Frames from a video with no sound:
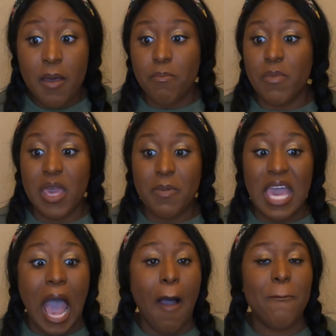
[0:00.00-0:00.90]

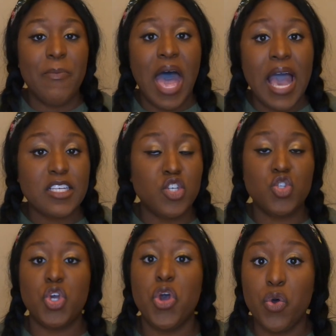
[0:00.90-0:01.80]
maybe at max
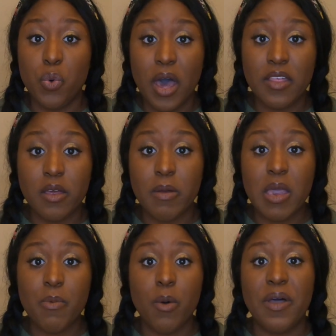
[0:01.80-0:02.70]
2 other
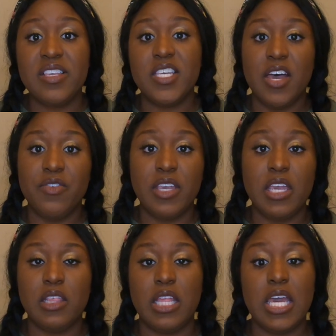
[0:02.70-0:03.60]
people, but
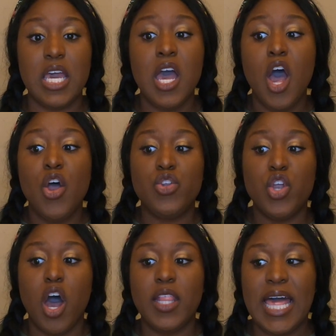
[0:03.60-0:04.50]
definitely
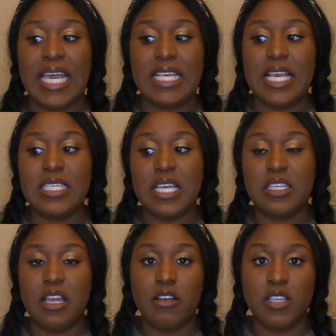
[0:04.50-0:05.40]
not like it is as
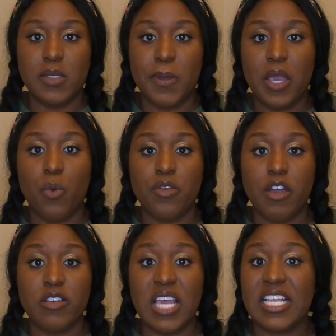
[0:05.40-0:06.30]
an LSSP where
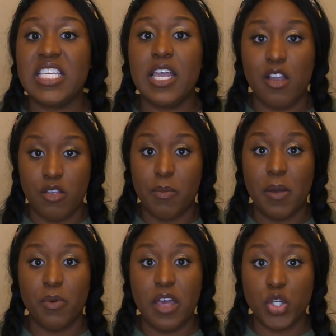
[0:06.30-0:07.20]
there's like 10 other
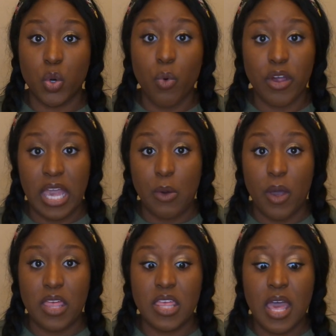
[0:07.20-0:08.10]
people that you're working
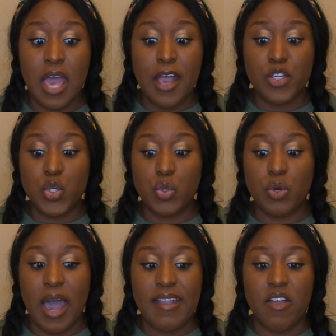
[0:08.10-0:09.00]
with to
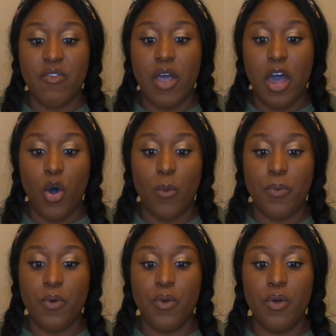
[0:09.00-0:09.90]
kind of help